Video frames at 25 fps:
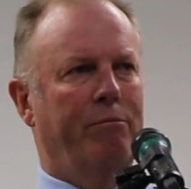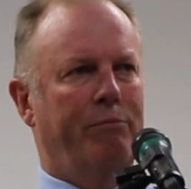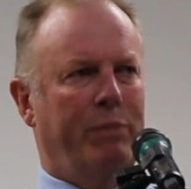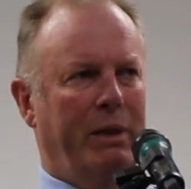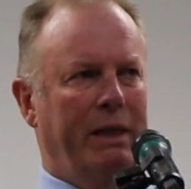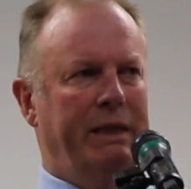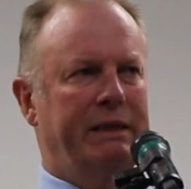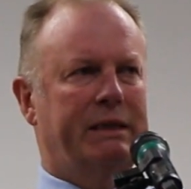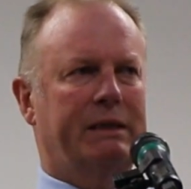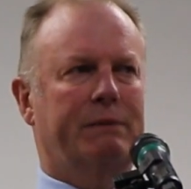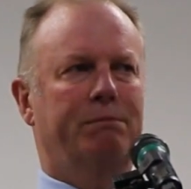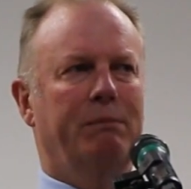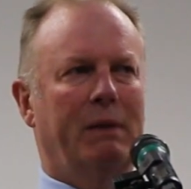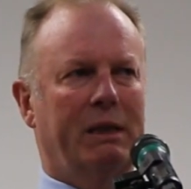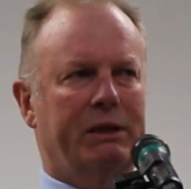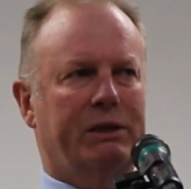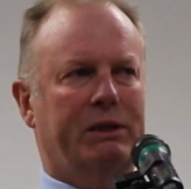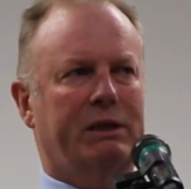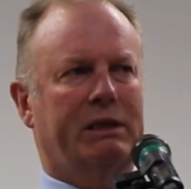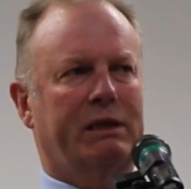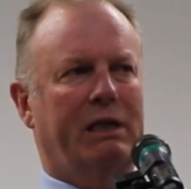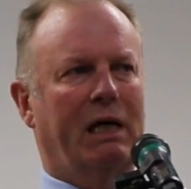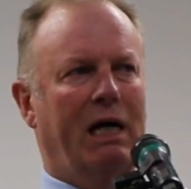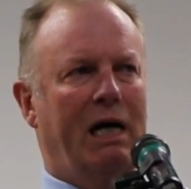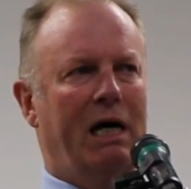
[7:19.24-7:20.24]
Peace
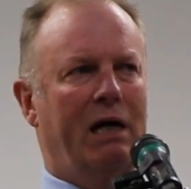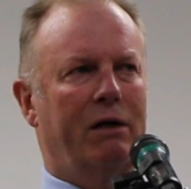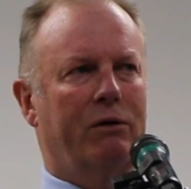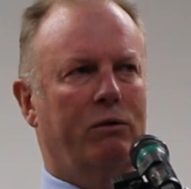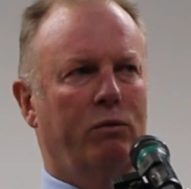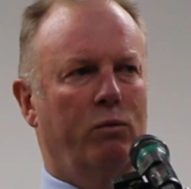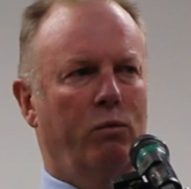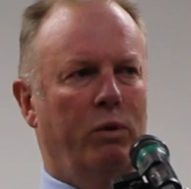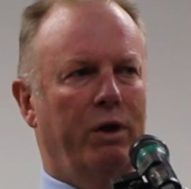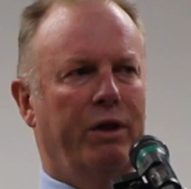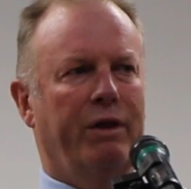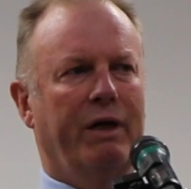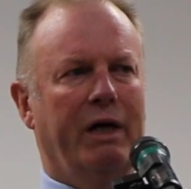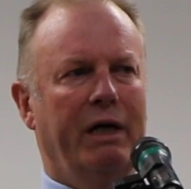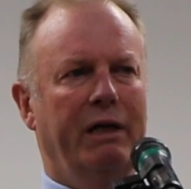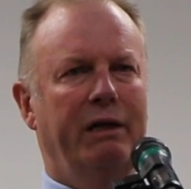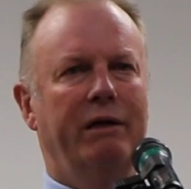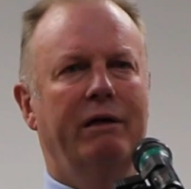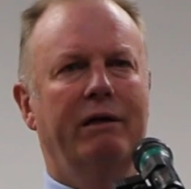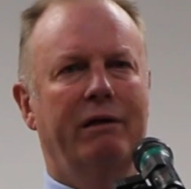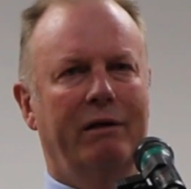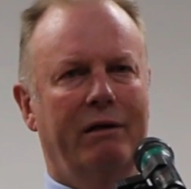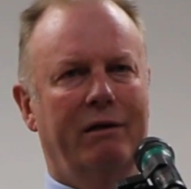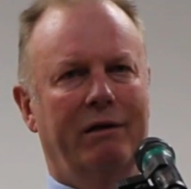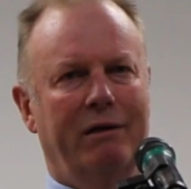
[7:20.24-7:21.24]
must start
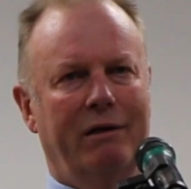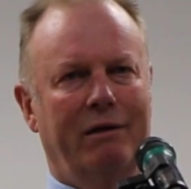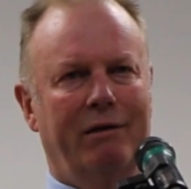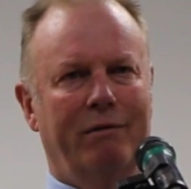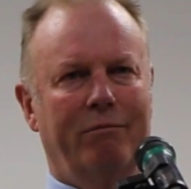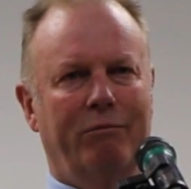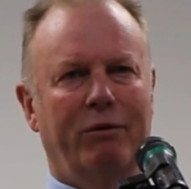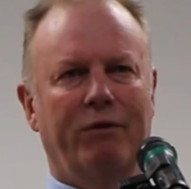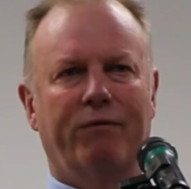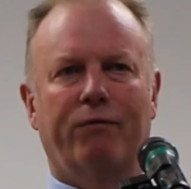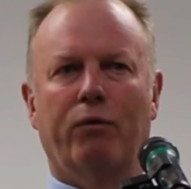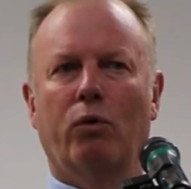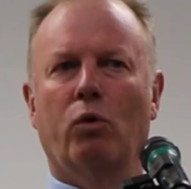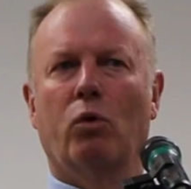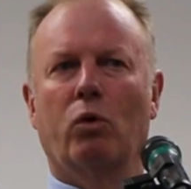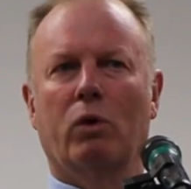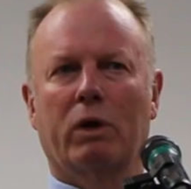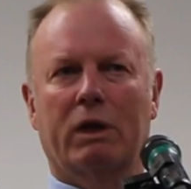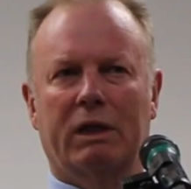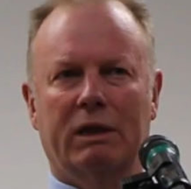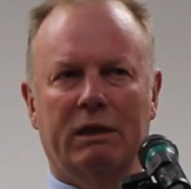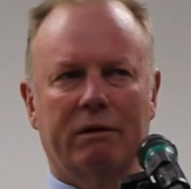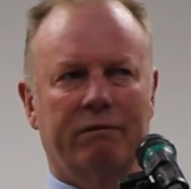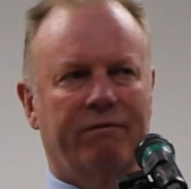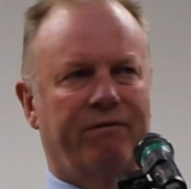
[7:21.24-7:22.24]
within before
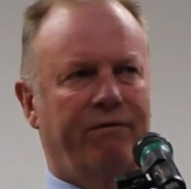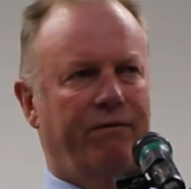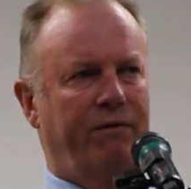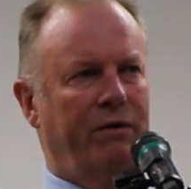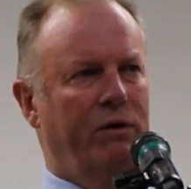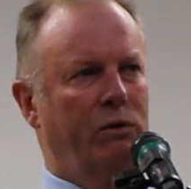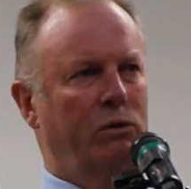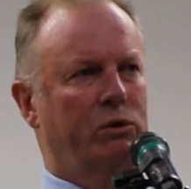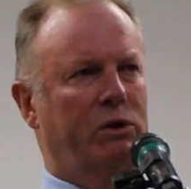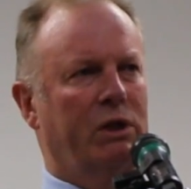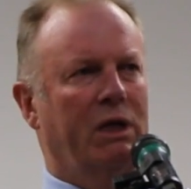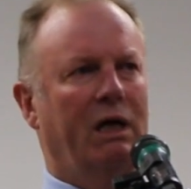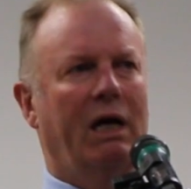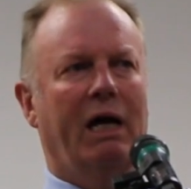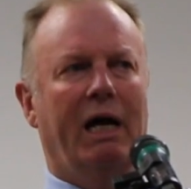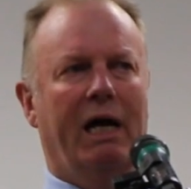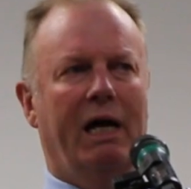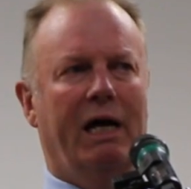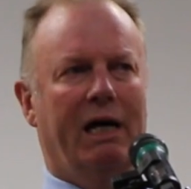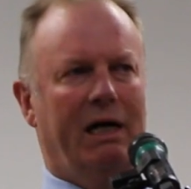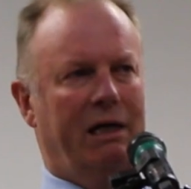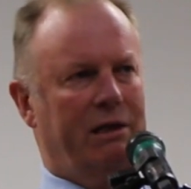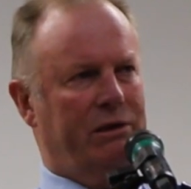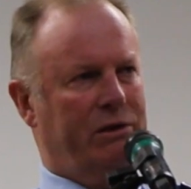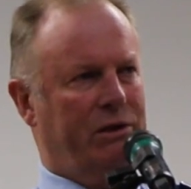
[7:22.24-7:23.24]
it can filter
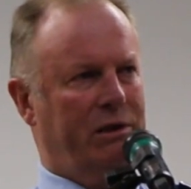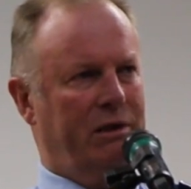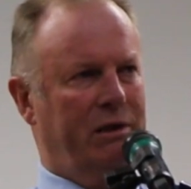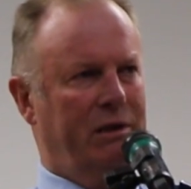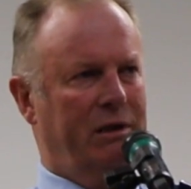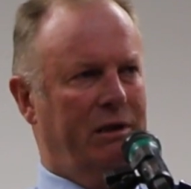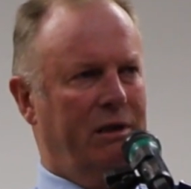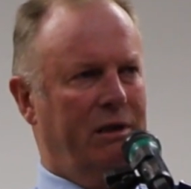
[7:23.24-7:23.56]
out.